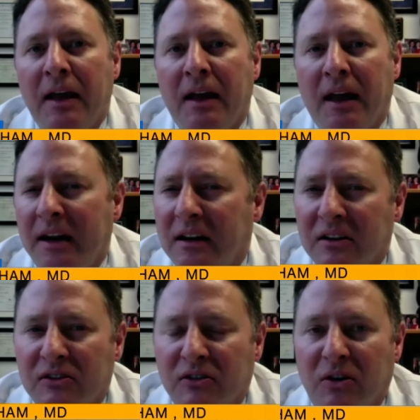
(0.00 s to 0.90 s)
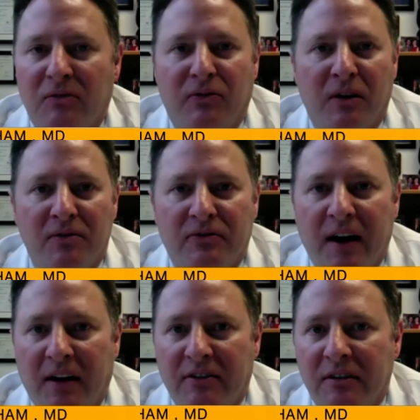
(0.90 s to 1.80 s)
any concern for
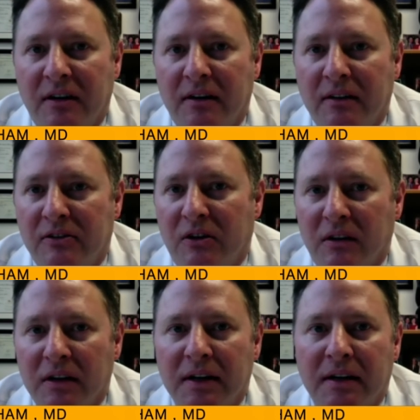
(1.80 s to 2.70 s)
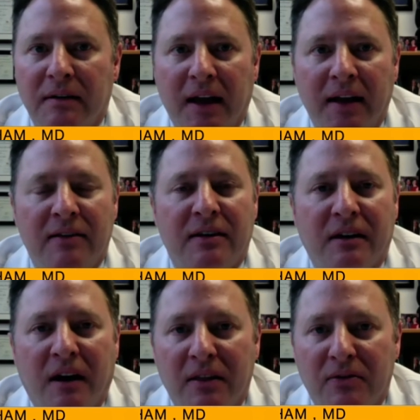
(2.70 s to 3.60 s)
infection and certainly
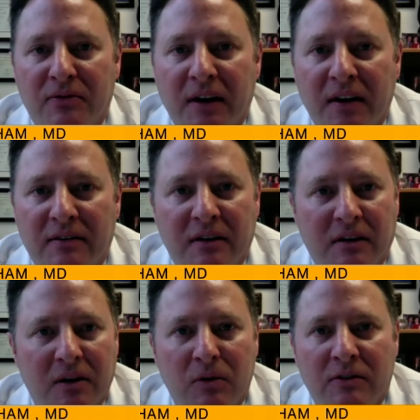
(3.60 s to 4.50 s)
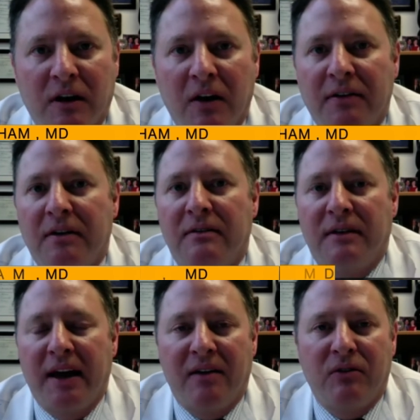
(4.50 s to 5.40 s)
anything on the face that could result in
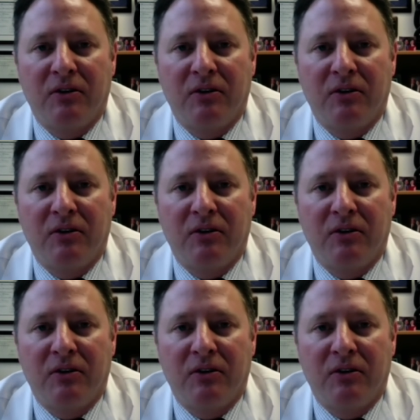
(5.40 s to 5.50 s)
adverse